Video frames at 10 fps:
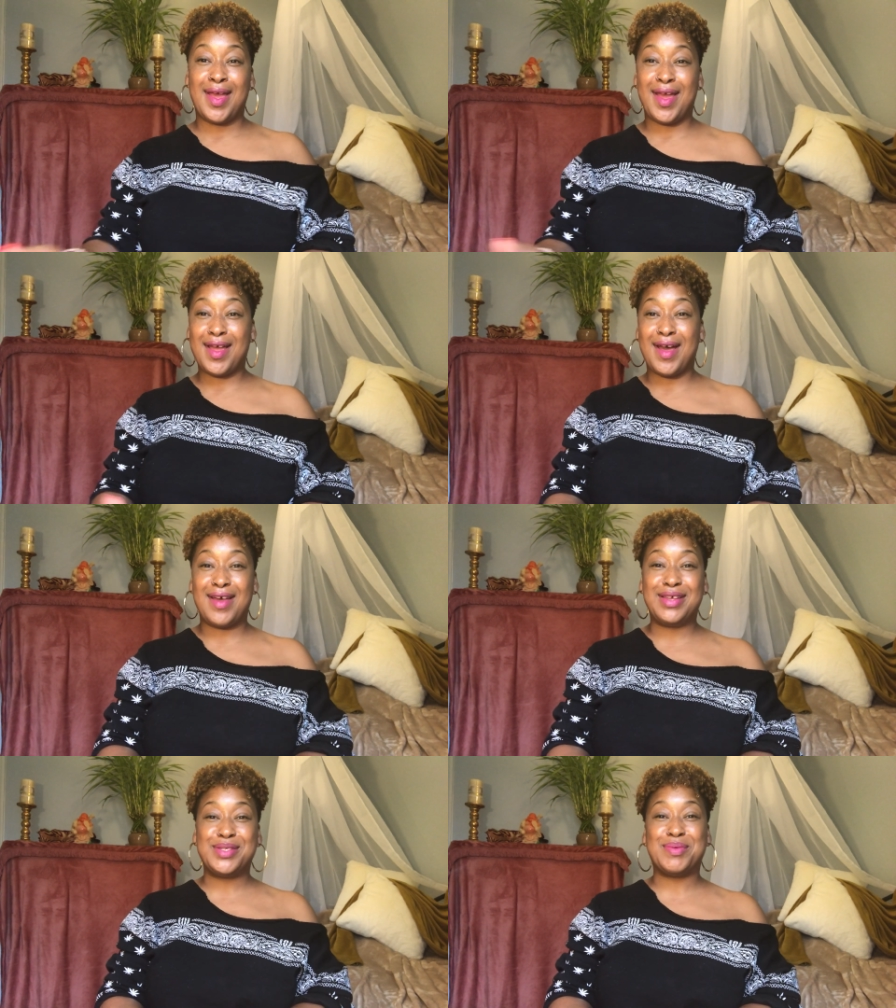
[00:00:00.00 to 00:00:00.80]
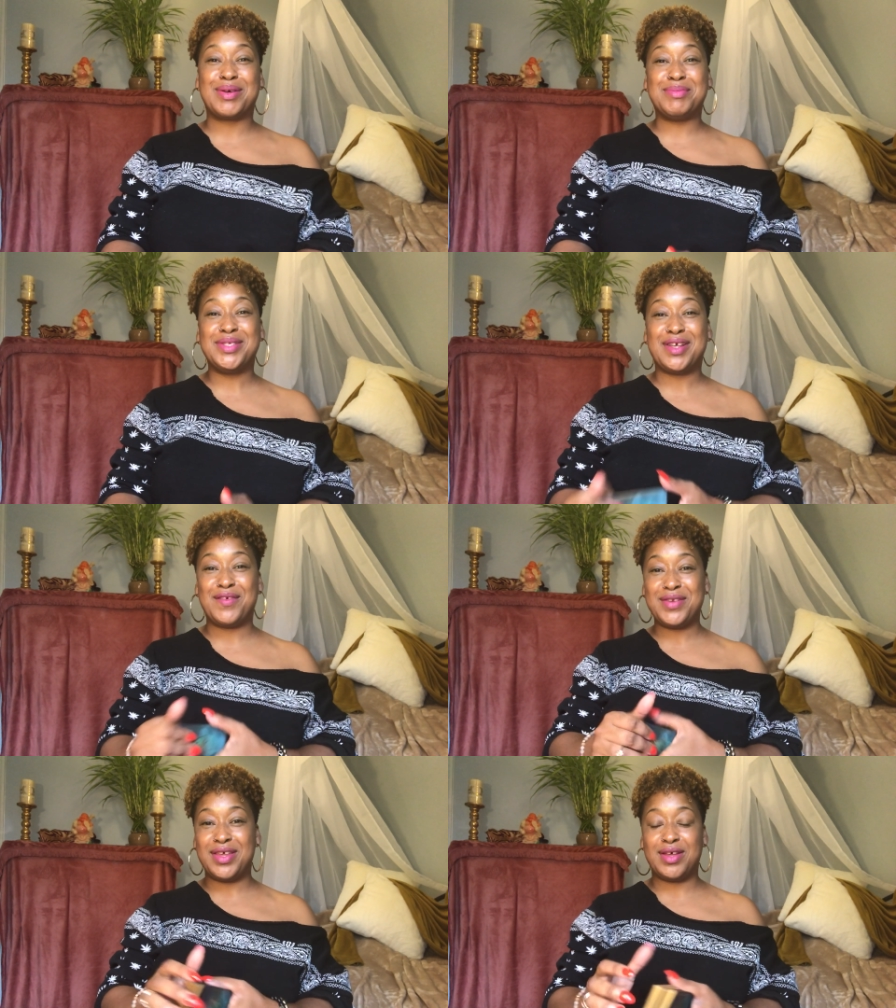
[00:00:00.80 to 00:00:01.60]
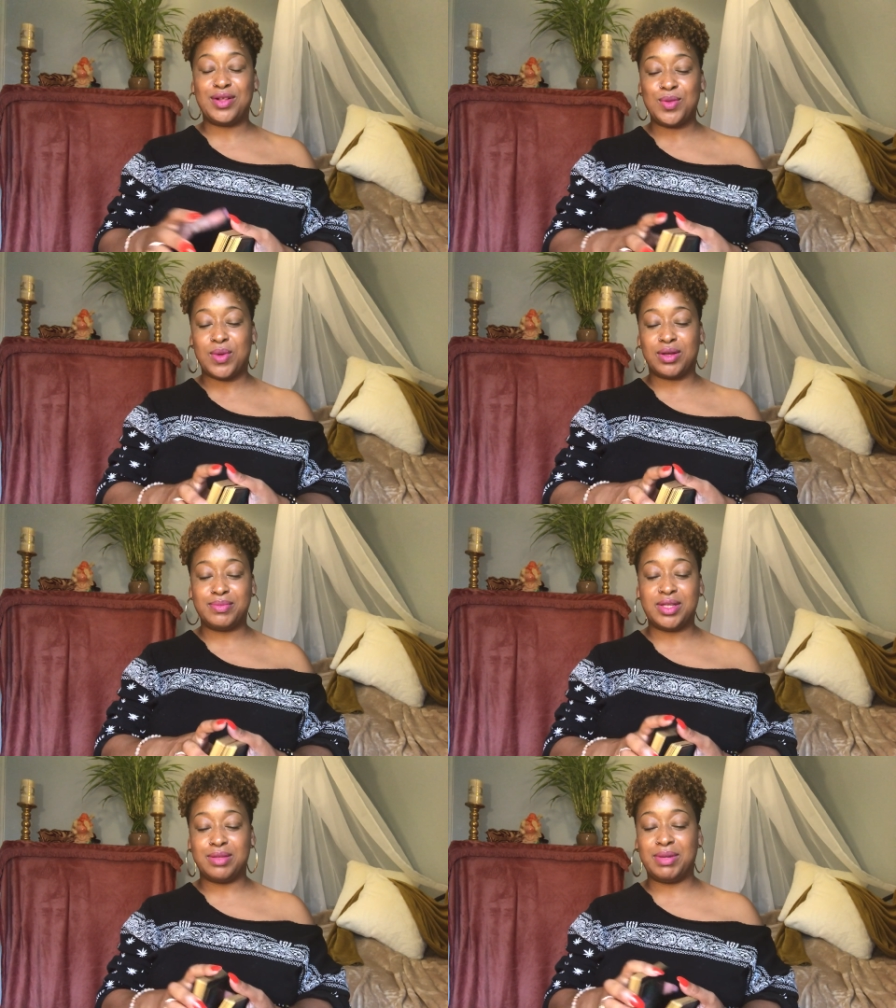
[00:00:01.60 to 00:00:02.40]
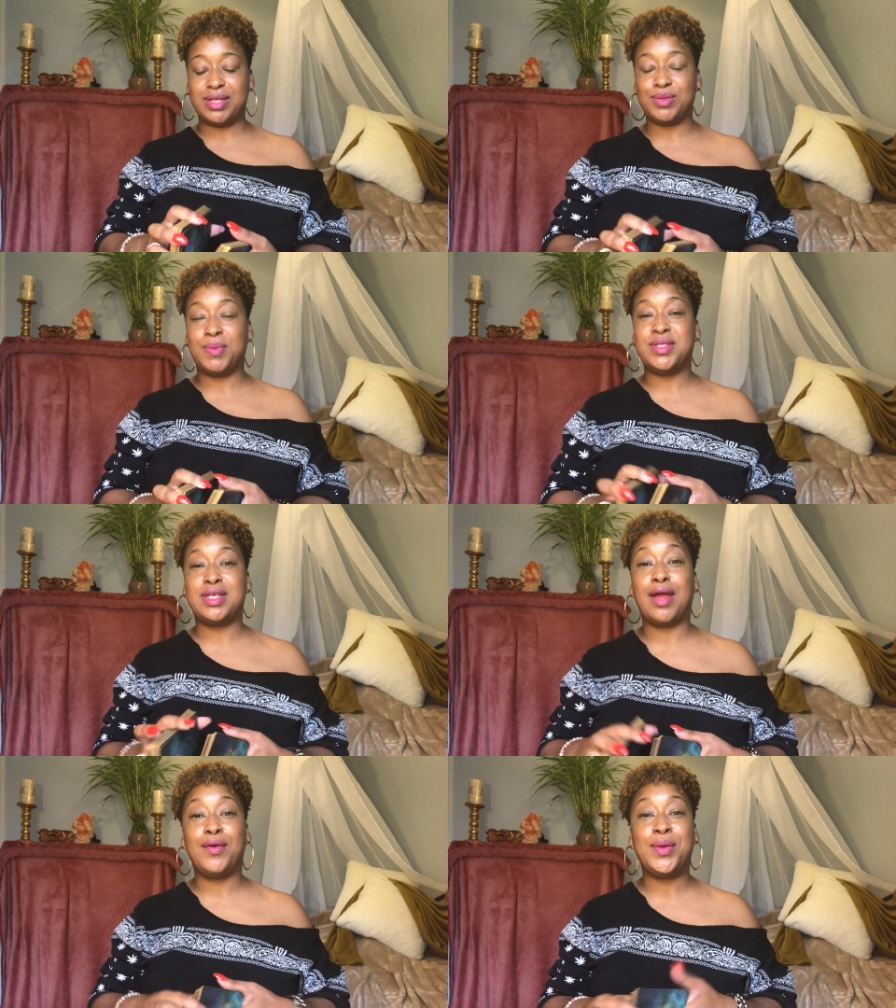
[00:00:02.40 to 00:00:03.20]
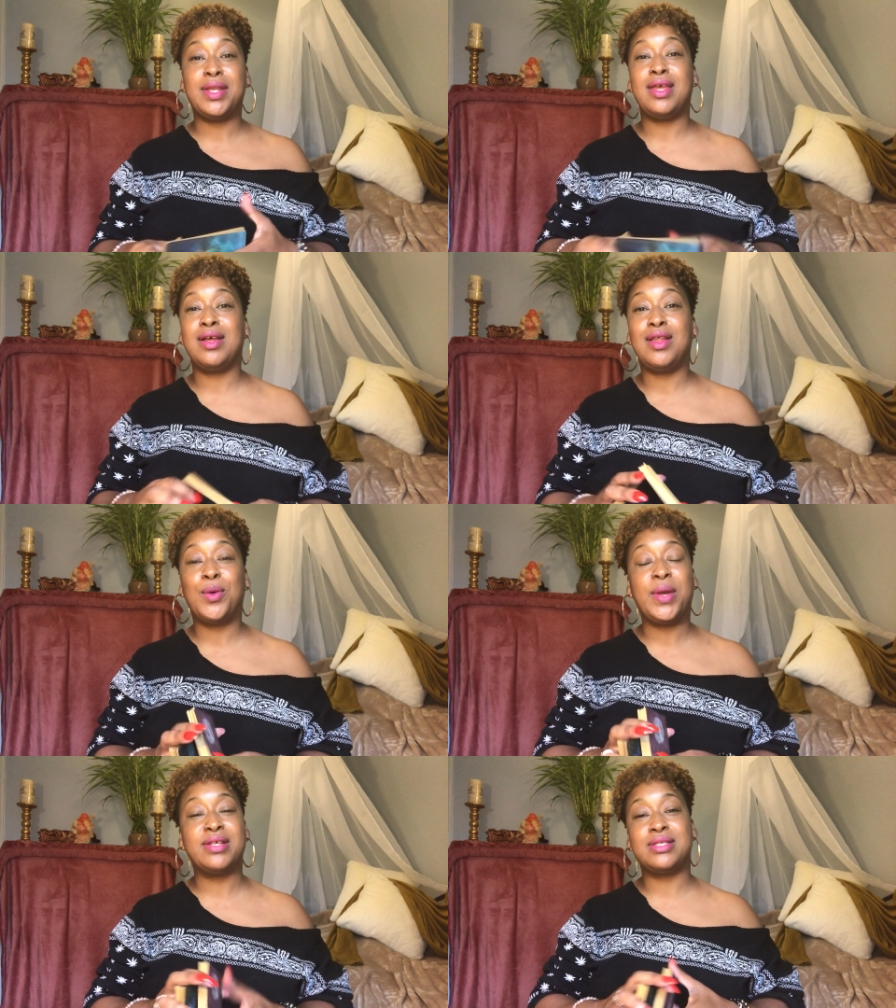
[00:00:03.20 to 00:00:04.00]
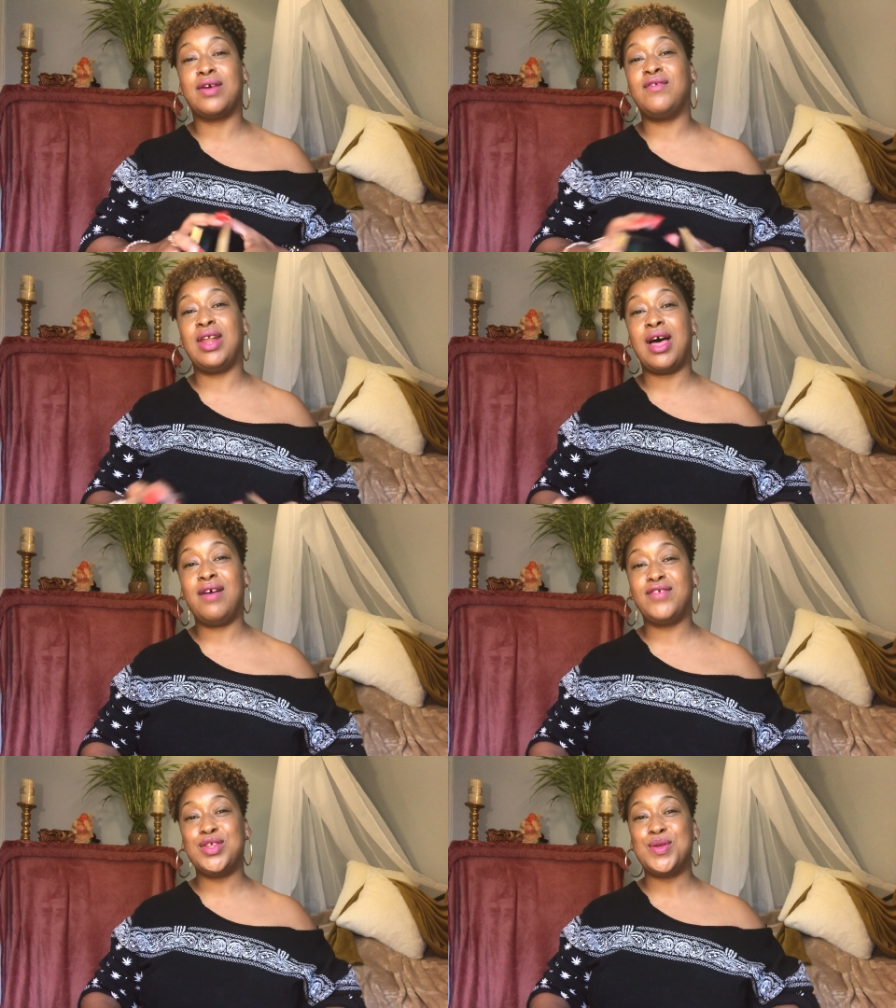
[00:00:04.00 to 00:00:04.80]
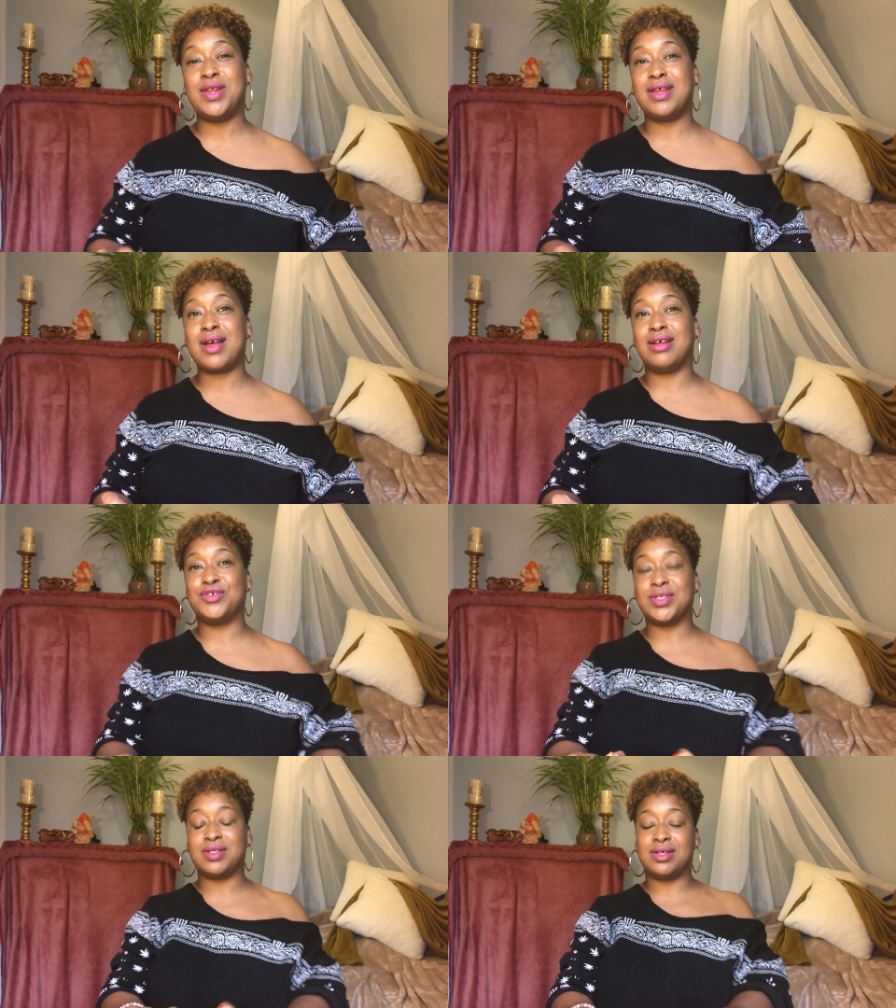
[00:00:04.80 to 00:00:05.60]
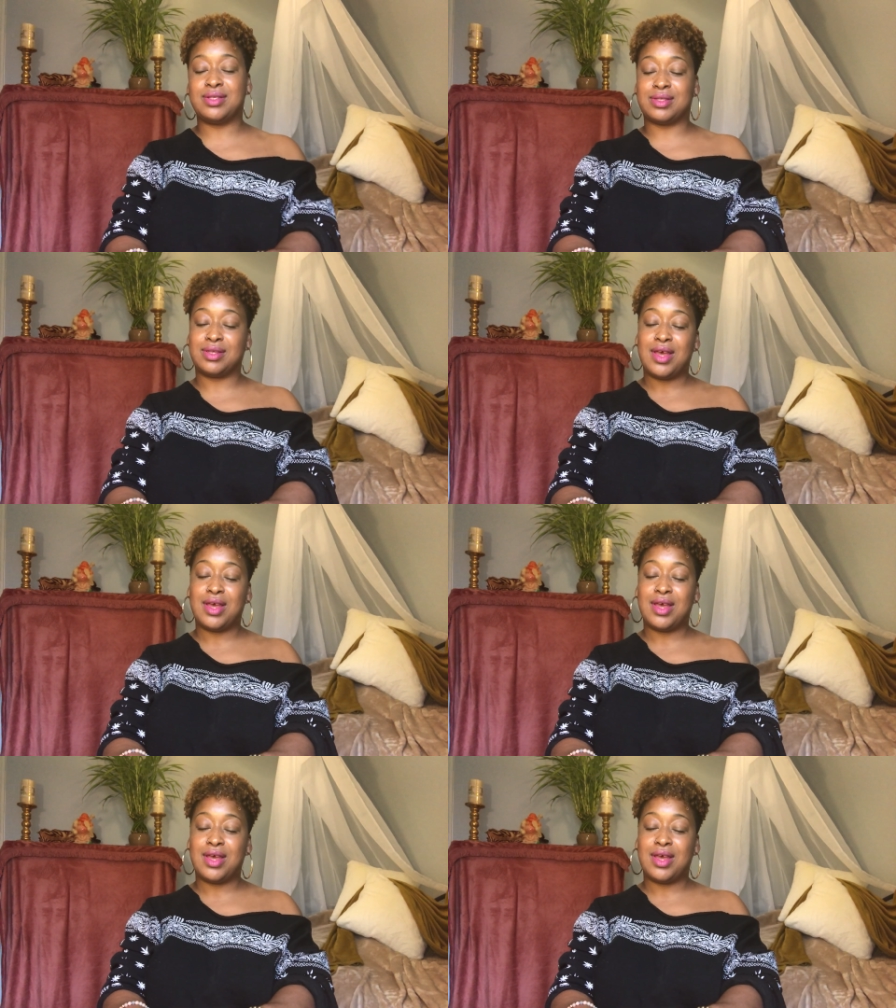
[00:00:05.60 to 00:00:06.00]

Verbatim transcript: Hey guys, welcome to Tarot N'Heal. Welcome to the place where we tarot and heal our way to self-love and unity consciousness.